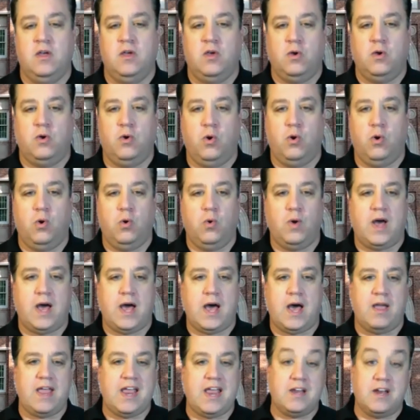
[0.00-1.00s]
who
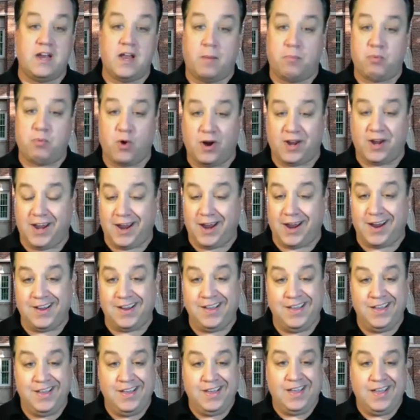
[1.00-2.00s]
ended up working
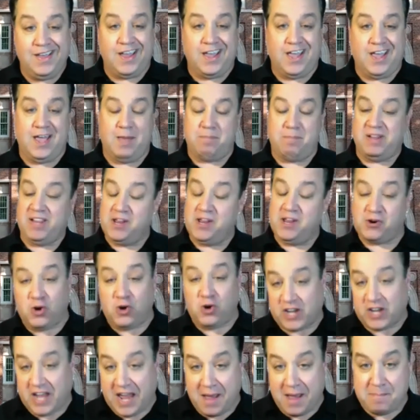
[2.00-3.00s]
in political
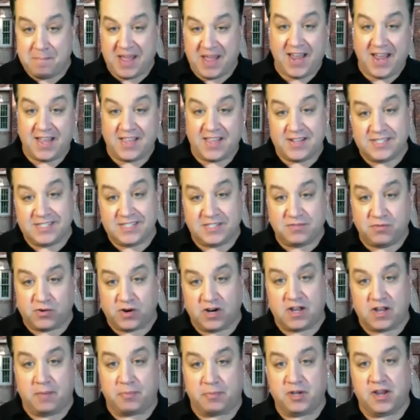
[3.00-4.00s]
campaigns for a
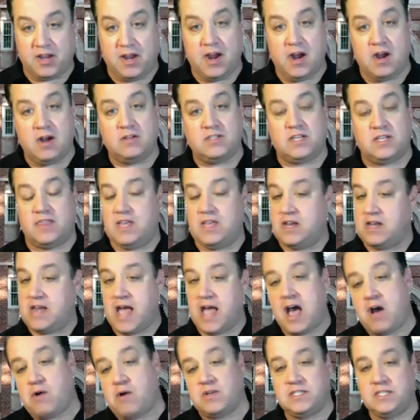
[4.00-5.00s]
couple of years and then
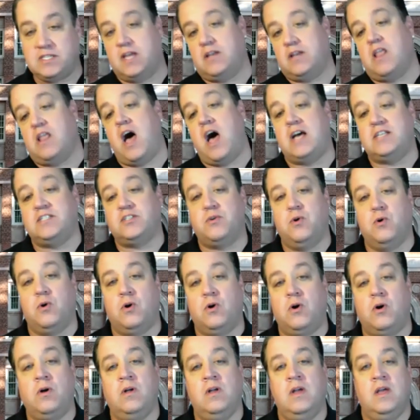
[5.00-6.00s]
now is in law
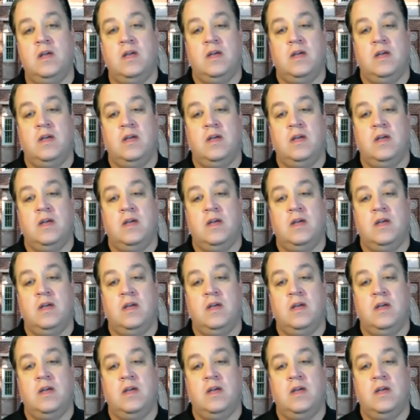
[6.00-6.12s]
school.